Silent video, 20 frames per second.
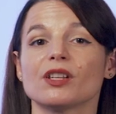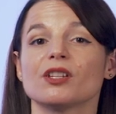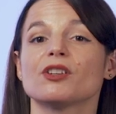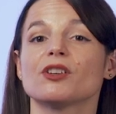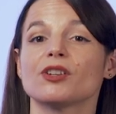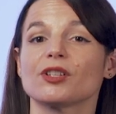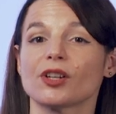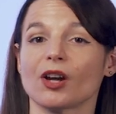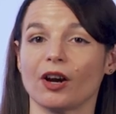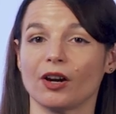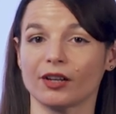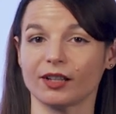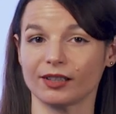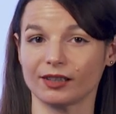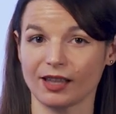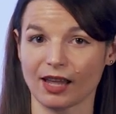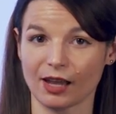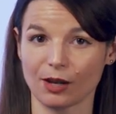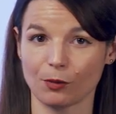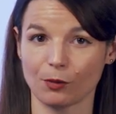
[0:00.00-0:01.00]
in your
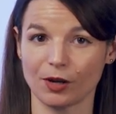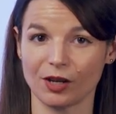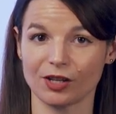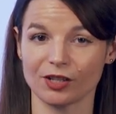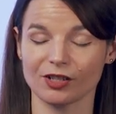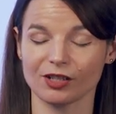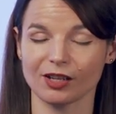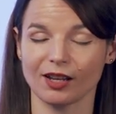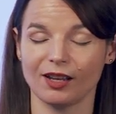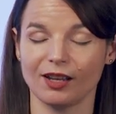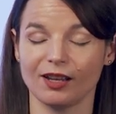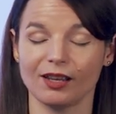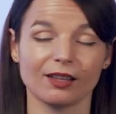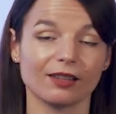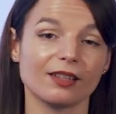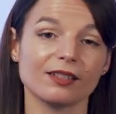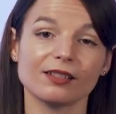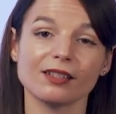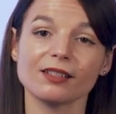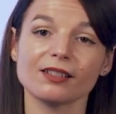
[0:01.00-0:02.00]
target language.
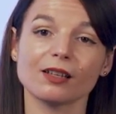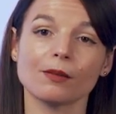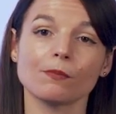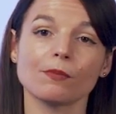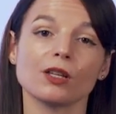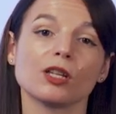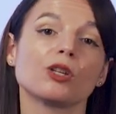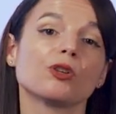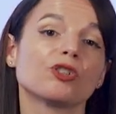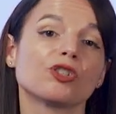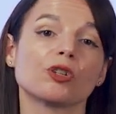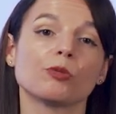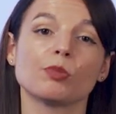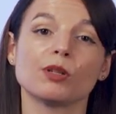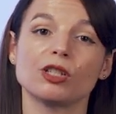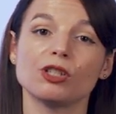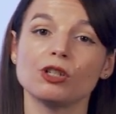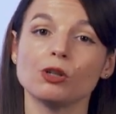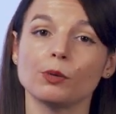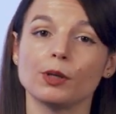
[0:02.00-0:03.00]
And this is something you should
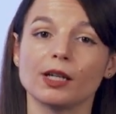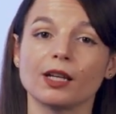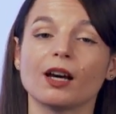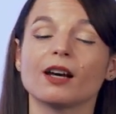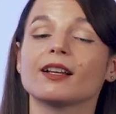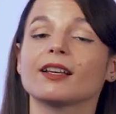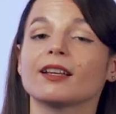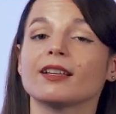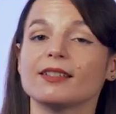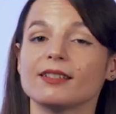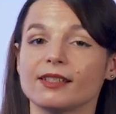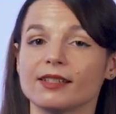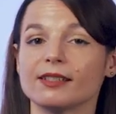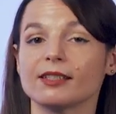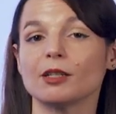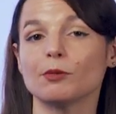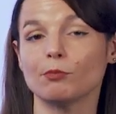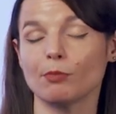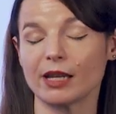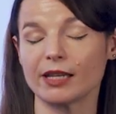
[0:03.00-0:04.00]
be doing on a
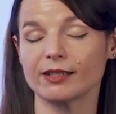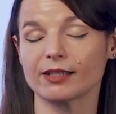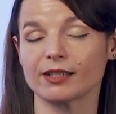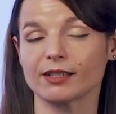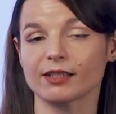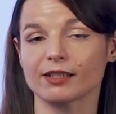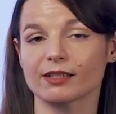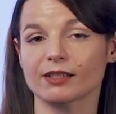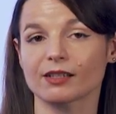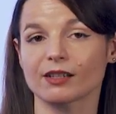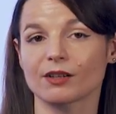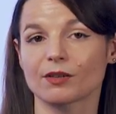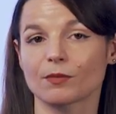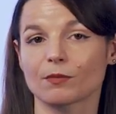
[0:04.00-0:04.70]
consistent basis.